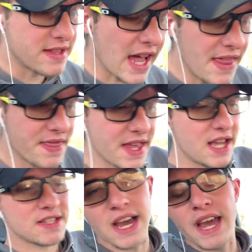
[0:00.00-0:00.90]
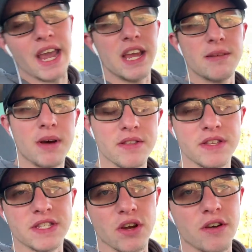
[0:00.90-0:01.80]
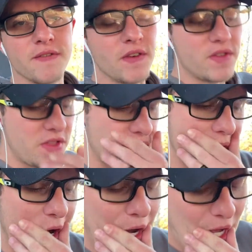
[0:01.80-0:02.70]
10 things I hate about this R53.